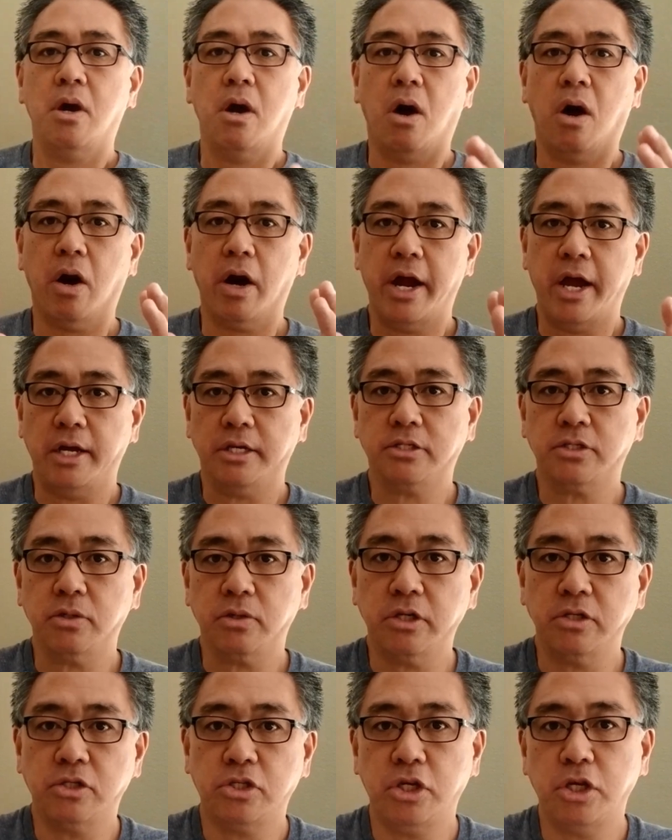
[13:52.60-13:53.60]
All right, so
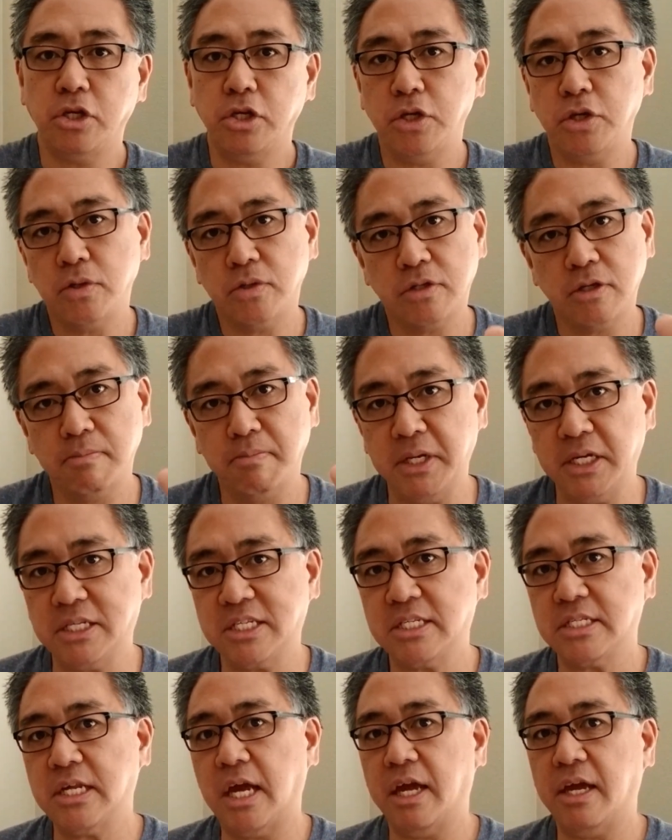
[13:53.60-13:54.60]
continue to be
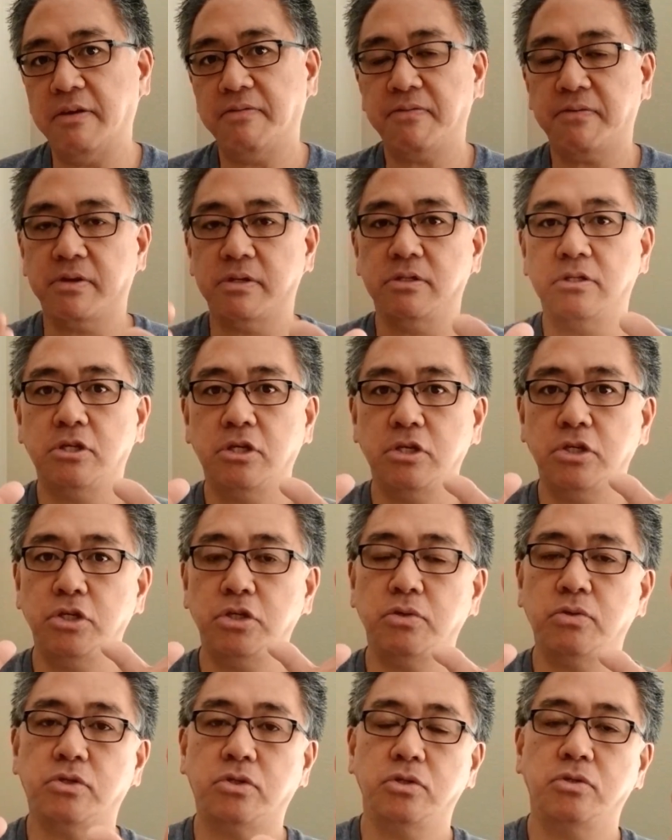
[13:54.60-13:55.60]
safe.
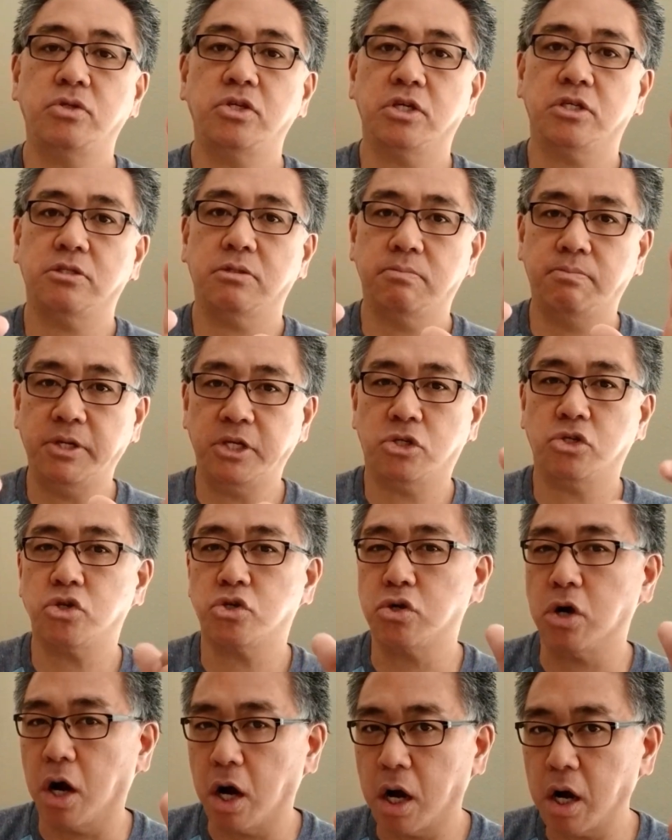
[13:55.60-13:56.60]
Continue to just be
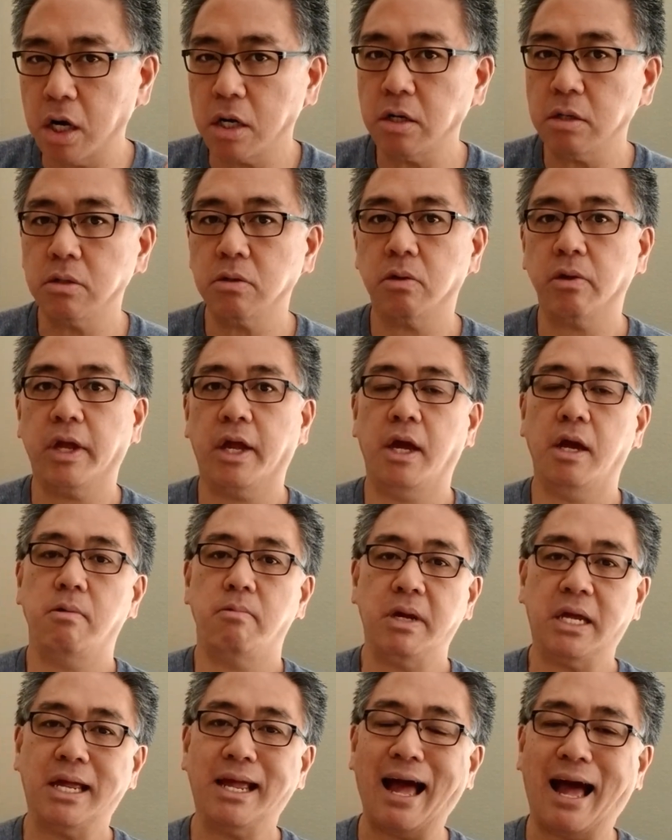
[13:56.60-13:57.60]
strong.
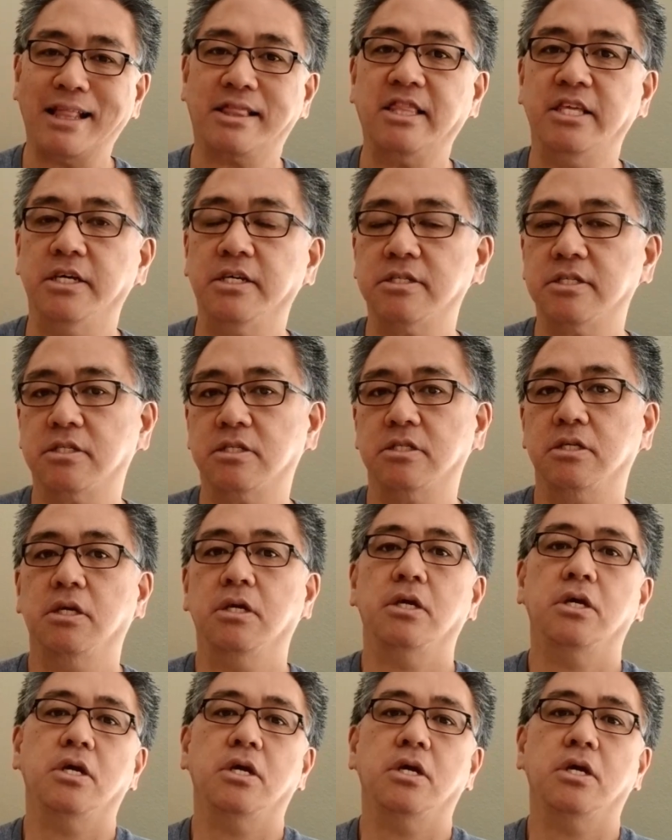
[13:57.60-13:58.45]
Okay, we got this.